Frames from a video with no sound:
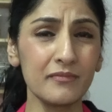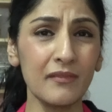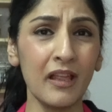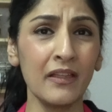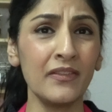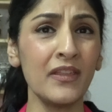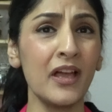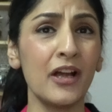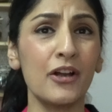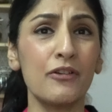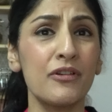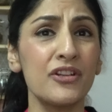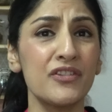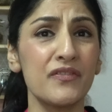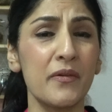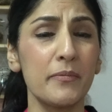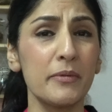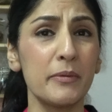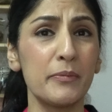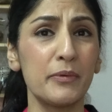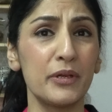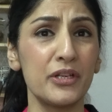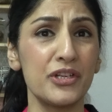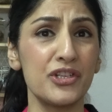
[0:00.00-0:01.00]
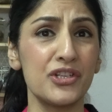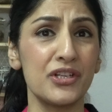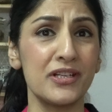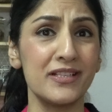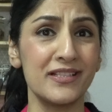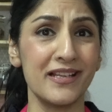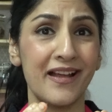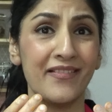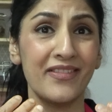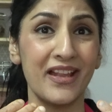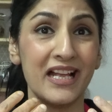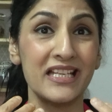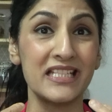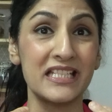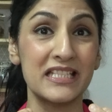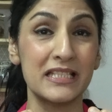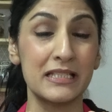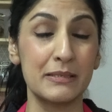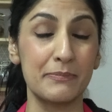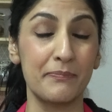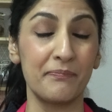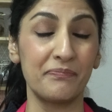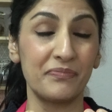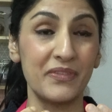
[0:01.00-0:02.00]
That crunch from the bullet chilies and
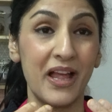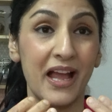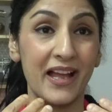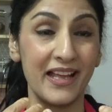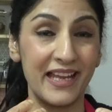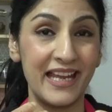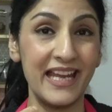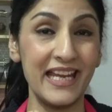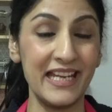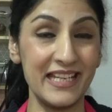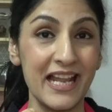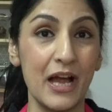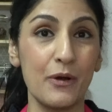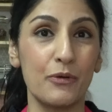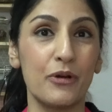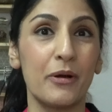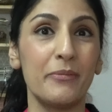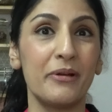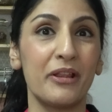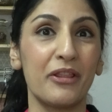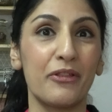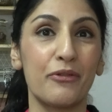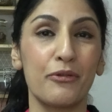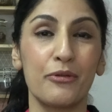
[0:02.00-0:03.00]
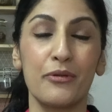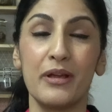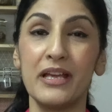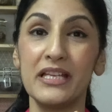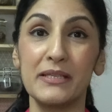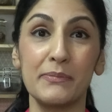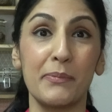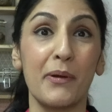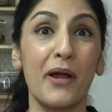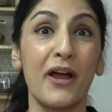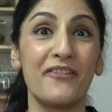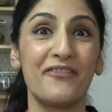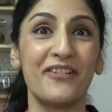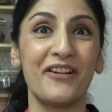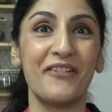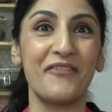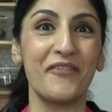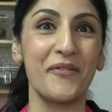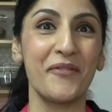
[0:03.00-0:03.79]
that heat now coming through is perfect